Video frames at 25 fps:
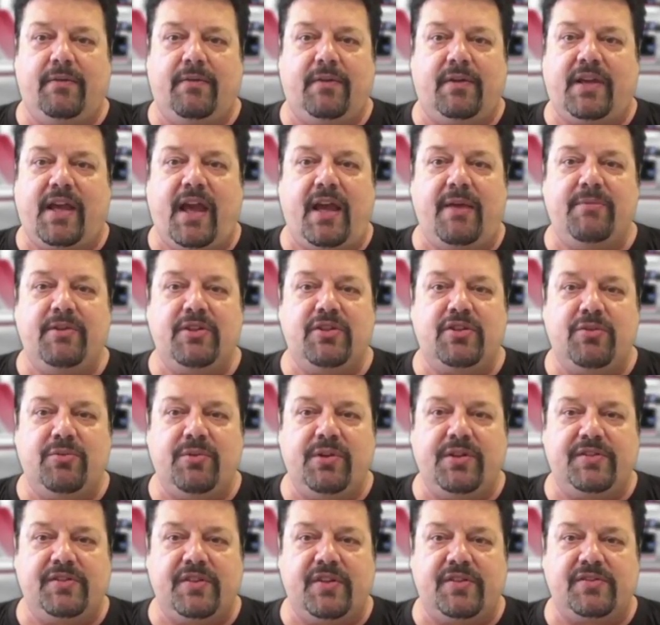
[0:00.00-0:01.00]
came into
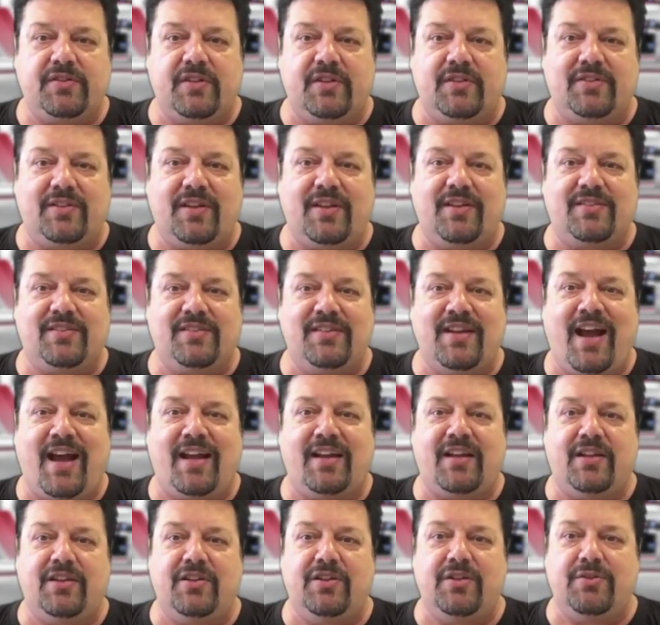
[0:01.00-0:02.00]
existence. It's
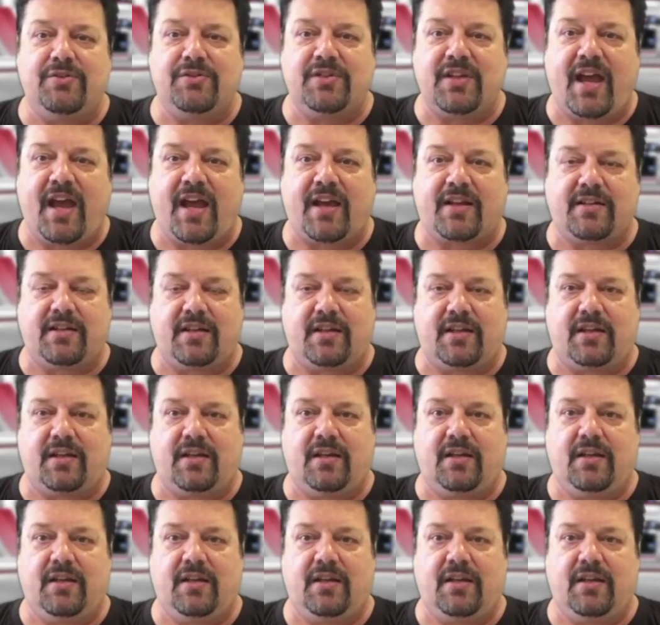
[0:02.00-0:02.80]
not a new tactic.